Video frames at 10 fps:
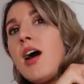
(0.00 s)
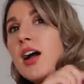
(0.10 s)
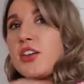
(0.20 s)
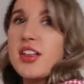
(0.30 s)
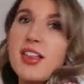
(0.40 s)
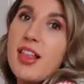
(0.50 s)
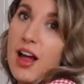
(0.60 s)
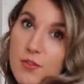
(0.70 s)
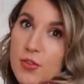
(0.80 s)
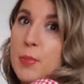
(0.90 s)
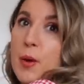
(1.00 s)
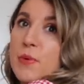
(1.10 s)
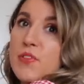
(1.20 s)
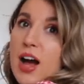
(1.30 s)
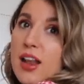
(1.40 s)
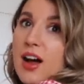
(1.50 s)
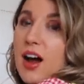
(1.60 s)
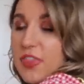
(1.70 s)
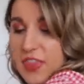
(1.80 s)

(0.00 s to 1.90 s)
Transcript: I just love the pop of color. I